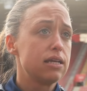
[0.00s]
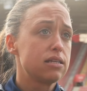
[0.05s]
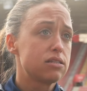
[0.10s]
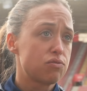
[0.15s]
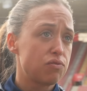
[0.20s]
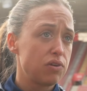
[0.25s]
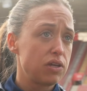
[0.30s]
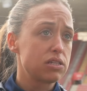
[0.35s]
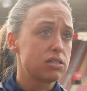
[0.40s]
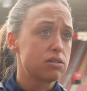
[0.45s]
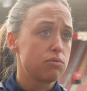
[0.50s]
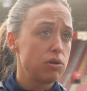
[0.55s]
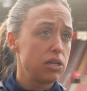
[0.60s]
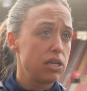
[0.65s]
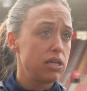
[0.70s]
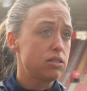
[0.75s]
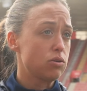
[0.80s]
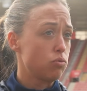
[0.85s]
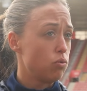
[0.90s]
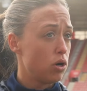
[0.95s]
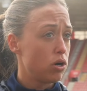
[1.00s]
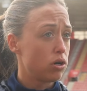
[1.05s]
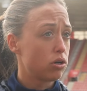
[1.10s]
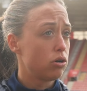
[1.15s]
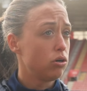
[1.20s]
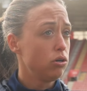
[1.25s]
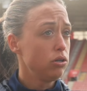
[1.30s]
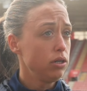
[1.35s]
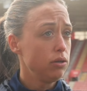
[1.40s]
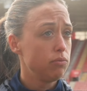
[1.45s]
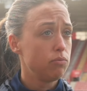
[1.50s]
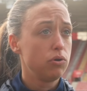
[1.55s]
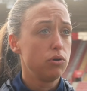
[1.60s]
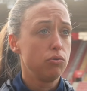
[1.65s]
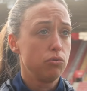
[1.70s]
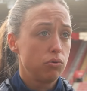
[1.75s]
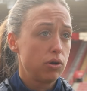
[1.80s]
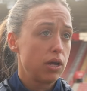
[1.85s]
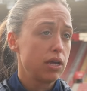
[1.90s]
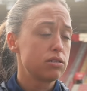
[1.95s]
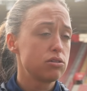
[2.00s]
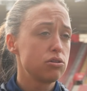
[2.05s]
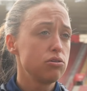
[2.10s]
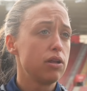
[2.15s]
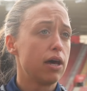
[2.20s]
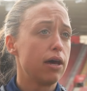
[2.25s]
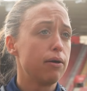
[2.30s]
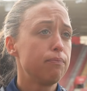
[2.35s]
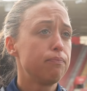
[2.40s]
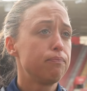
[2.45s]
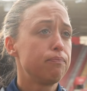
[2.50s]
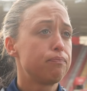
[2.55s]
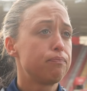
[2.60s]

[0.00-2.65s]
there's things that we need to work on, and we will get to that.